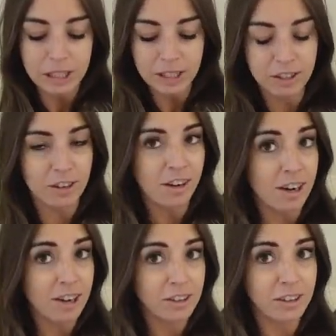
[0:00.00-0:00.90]
It's not
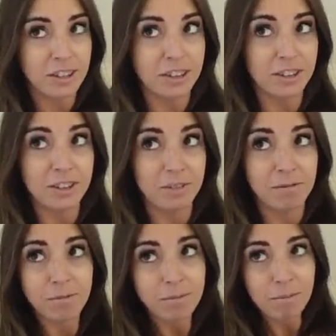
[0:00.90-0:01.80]
actually good.
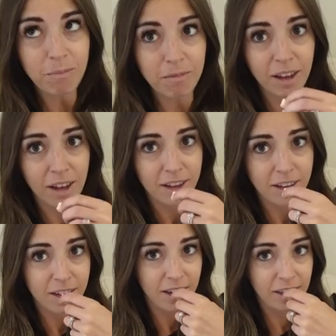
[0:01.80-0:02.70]
It's not good,
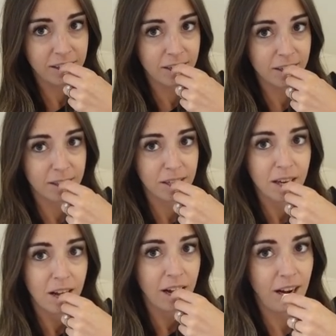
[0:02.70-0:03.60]
no. It sucks.
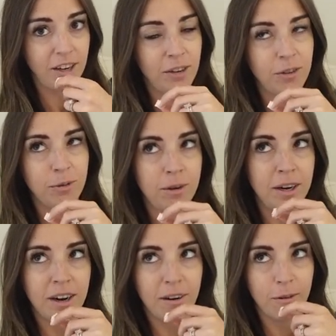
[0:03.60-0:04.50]
I knew the
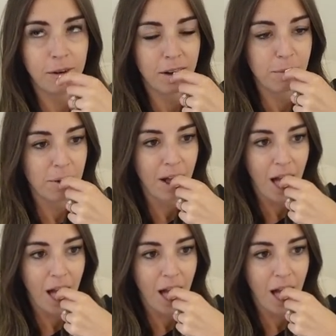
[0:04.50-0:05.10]
minute I woke up.